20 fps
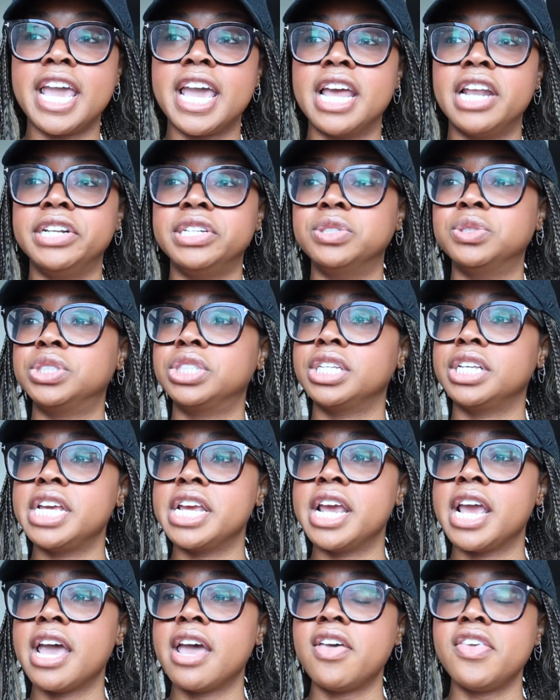and
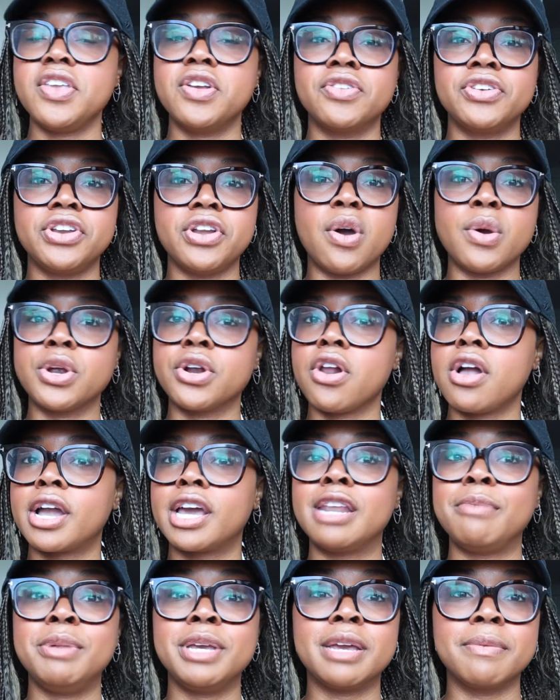usually you know you're not
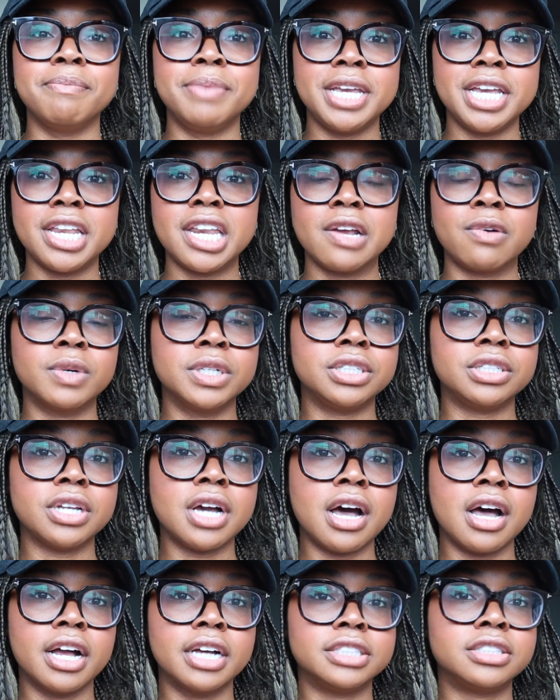going to be competing with
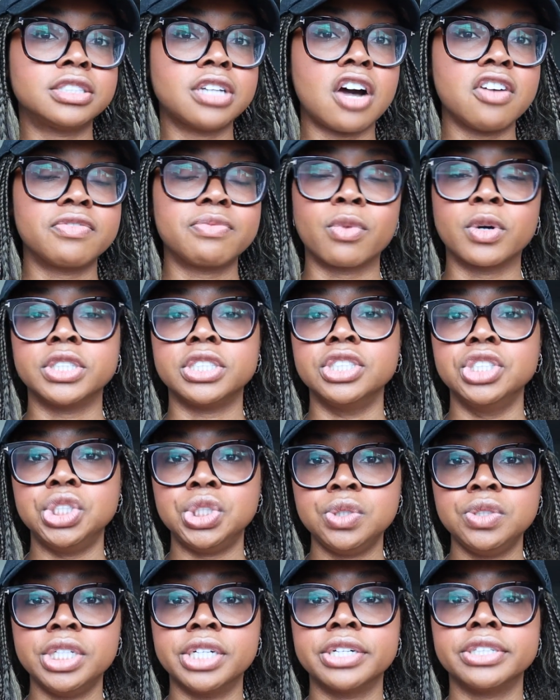uh, sophomores and
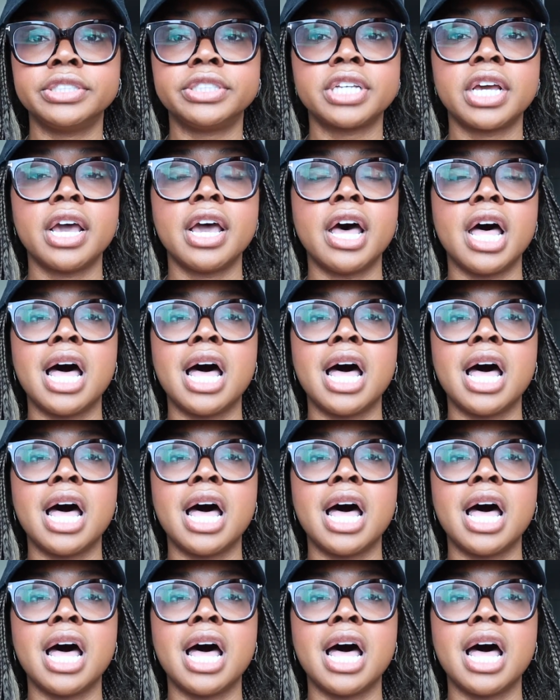juniors,